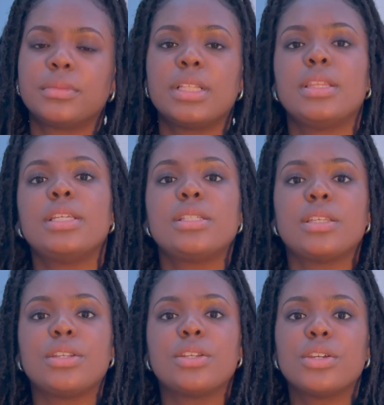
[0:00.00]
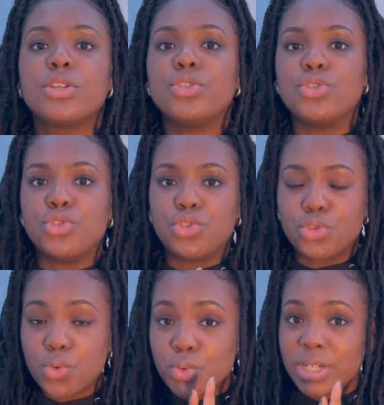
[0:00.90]
Listen,
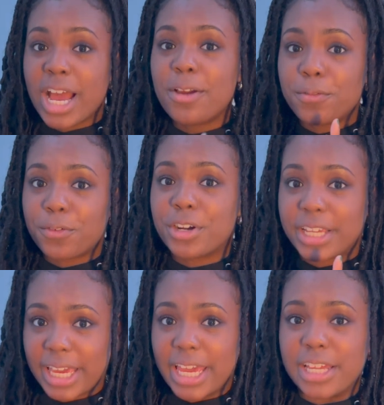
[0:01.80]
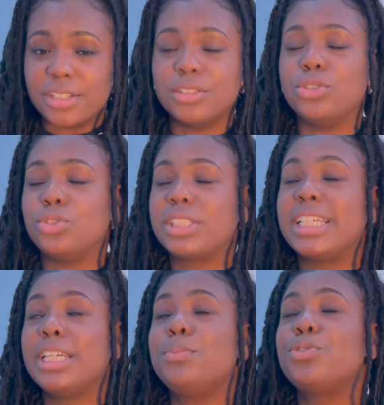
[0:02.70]
do not forget,
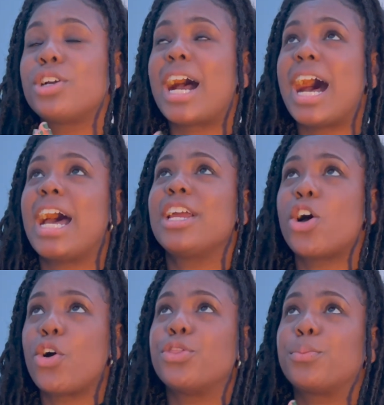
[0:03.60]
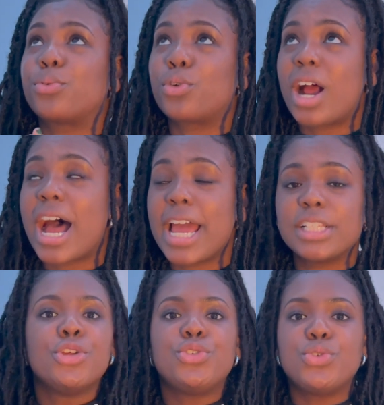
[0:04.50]
keep your eye on the prize.
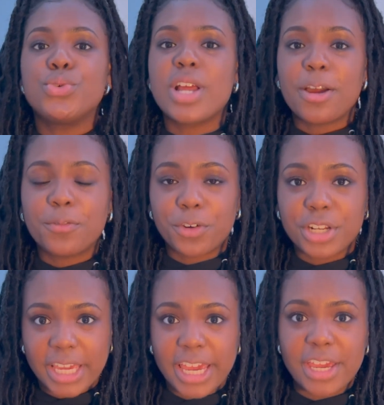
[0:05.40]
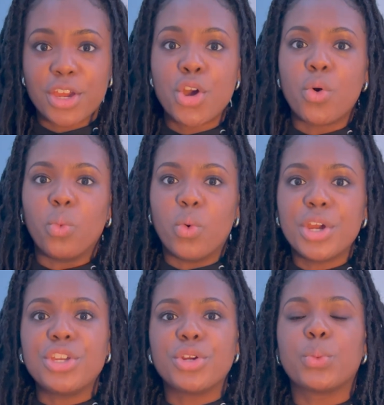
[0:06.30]
Do not forget
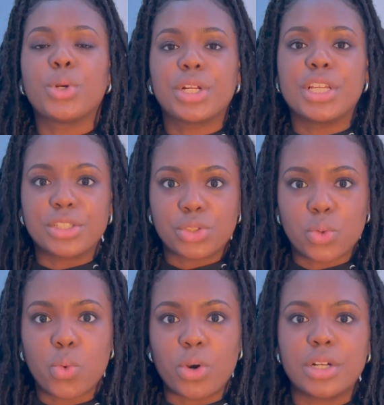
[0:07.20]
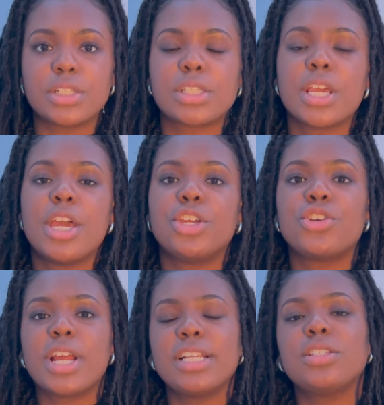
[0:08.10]
what you're working towards. Your
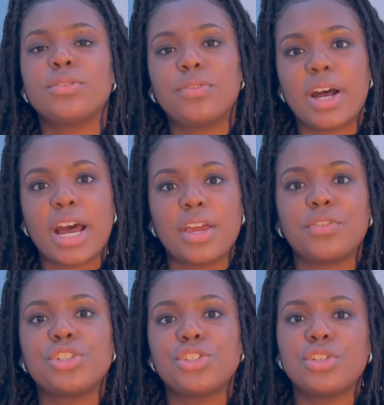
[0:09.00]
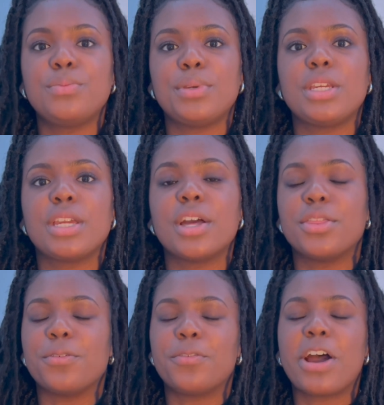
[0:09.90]
9 to 5 should be the
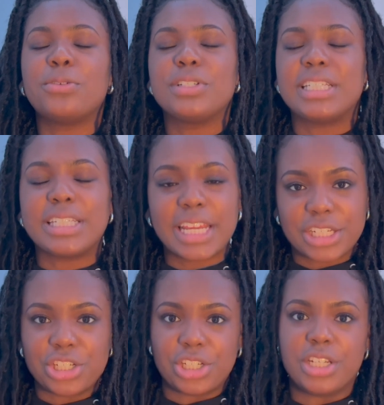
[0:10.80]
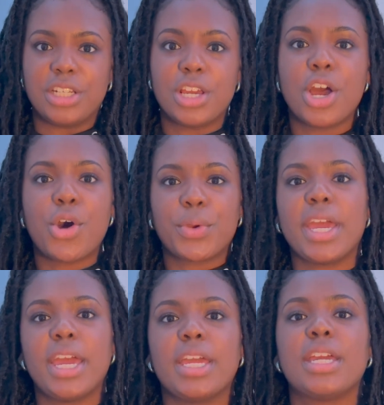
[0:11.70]
foundation,
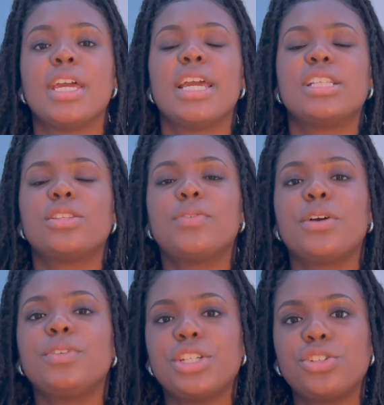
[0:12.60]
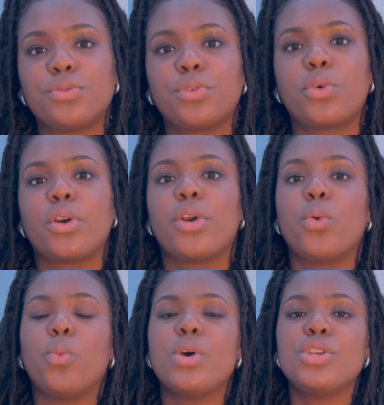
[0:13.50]
okay? It's the foundation for
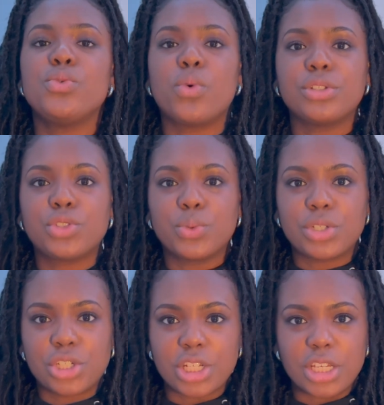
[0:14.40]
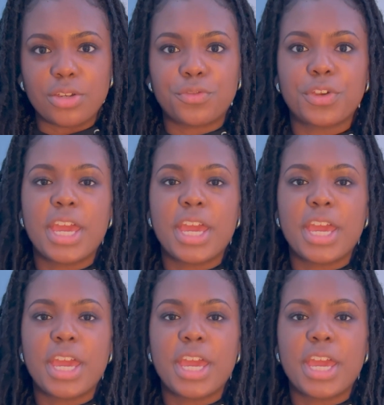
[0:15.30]
what you want to achieve